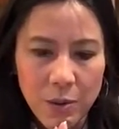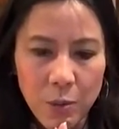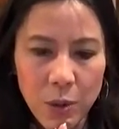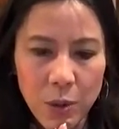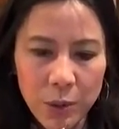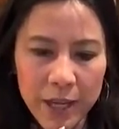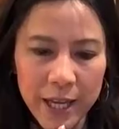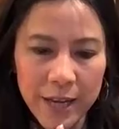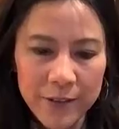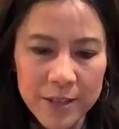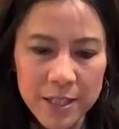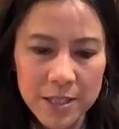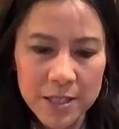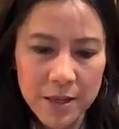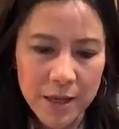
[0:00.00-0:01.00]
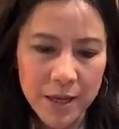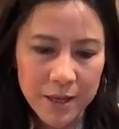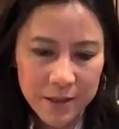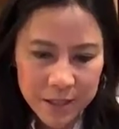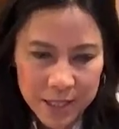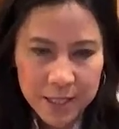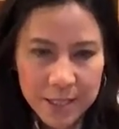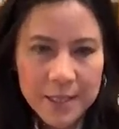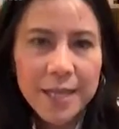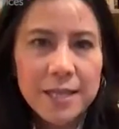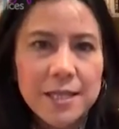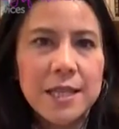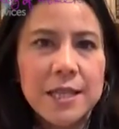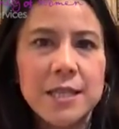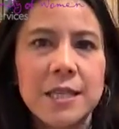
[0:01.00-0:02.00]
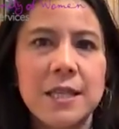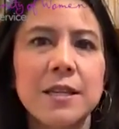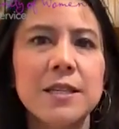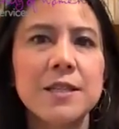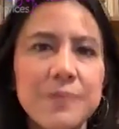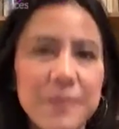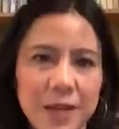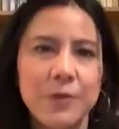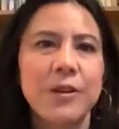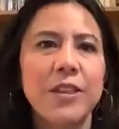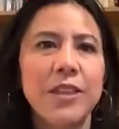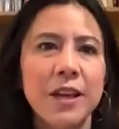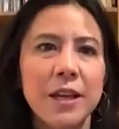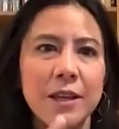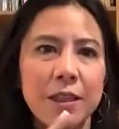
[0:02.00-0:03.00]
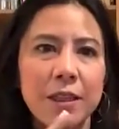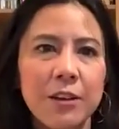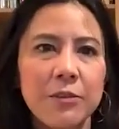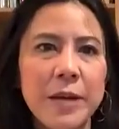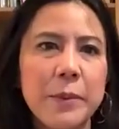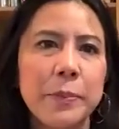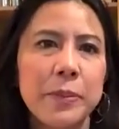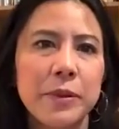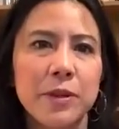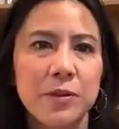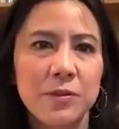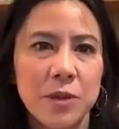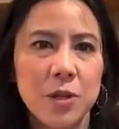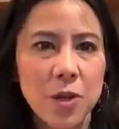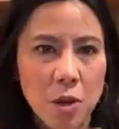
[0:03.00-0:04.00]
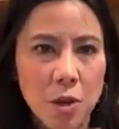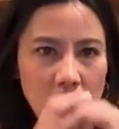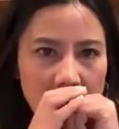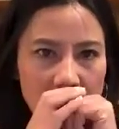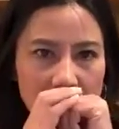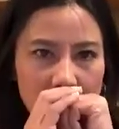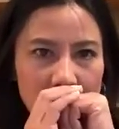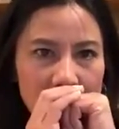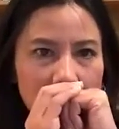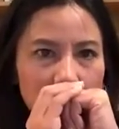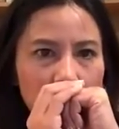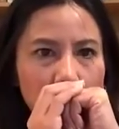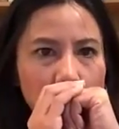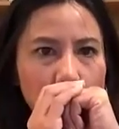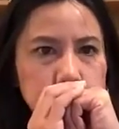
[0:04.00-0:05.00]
when we have a desire it's like i said it's in us and i want to think, think about a balloon you blow it up